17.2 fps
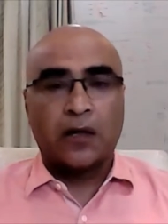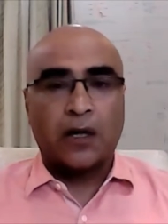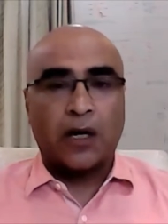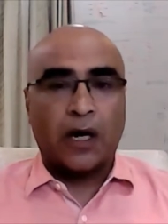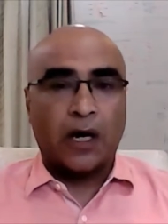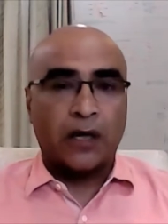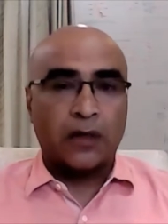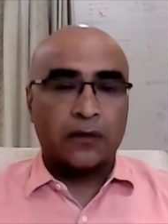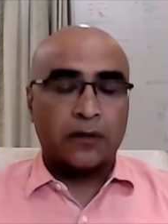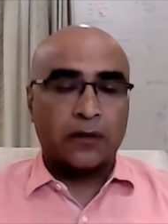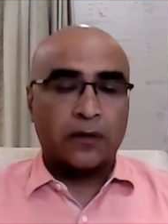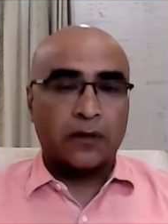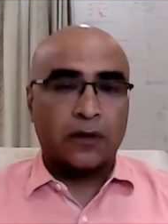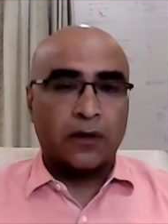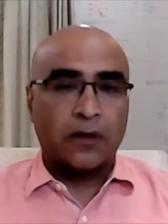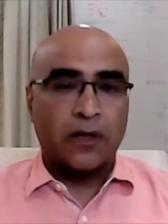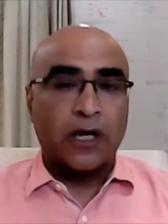at
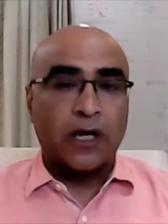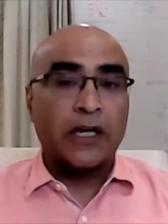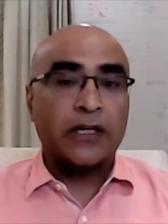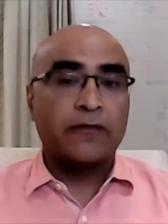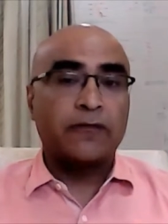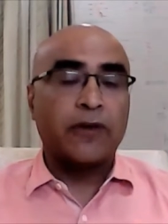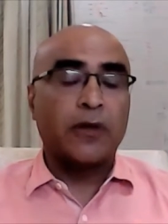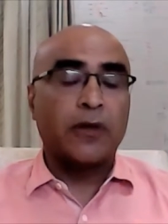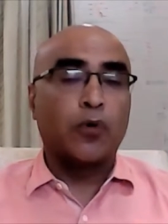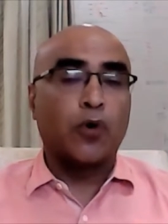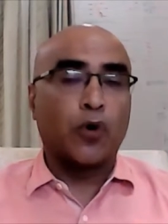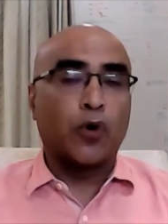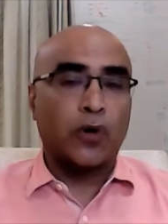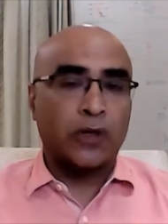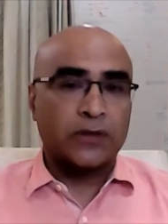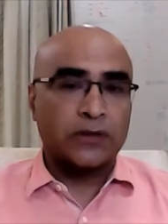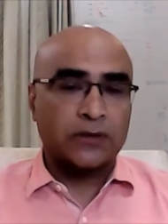relatively more
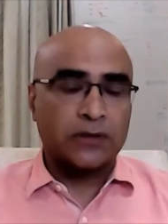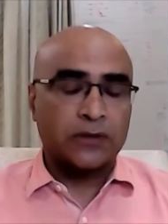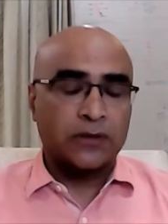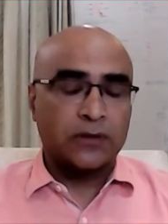risk.